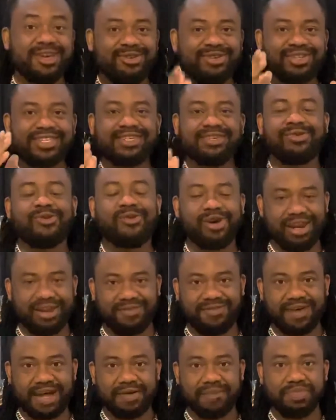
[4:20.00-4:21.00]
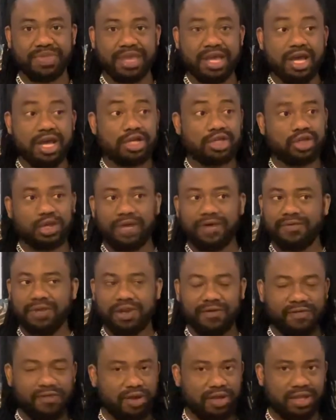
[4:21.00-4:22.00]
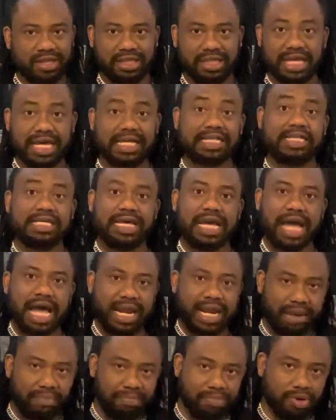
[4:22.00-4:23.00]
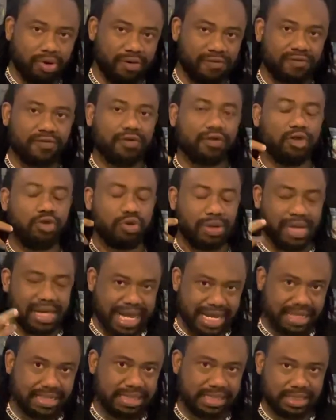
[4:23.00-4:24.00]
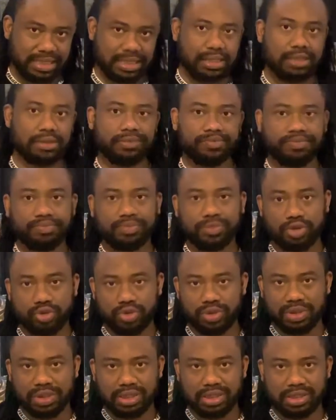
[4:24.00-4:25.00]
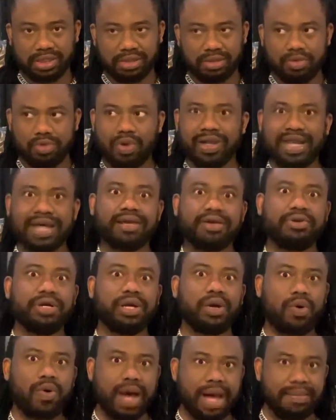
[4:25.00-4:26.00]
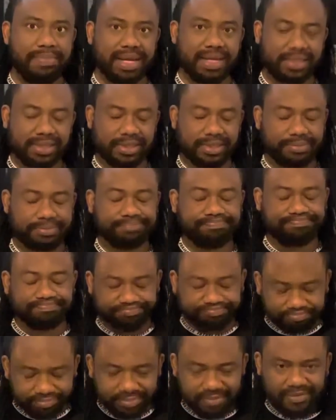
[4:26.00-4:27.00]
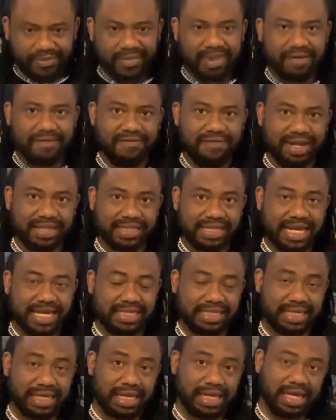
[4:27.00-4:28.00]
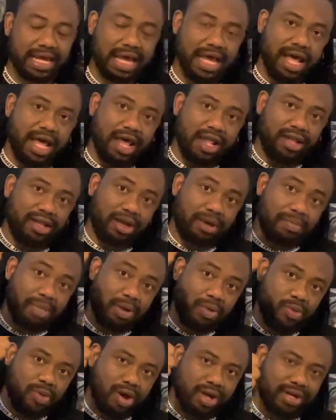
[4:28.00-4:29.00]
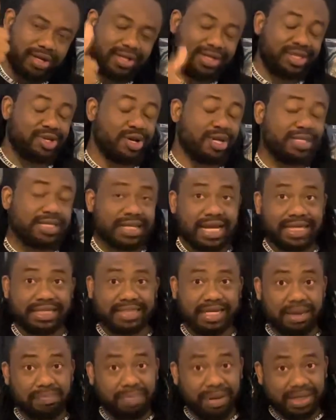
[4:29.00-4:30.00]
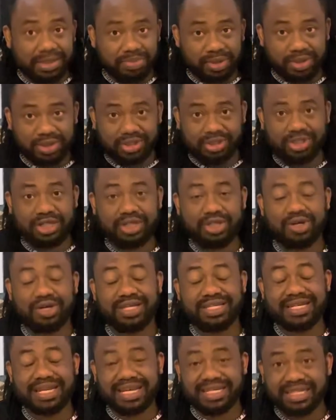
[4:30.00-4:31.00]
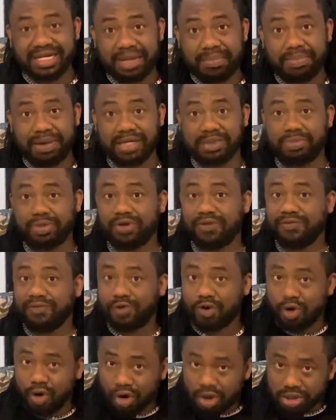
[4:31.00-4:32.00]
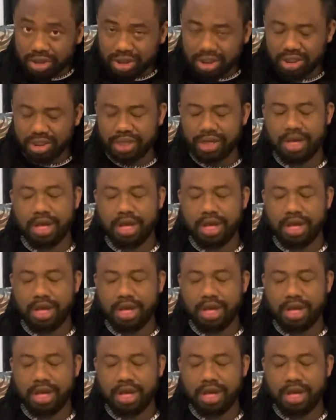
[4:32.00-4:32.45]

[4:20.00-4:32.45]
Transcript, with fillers: you still qualify. So even if you're 30 and above, you can still do this. What are the requirements? Fantastic. Number one is your international passport. You need your international passport, of course.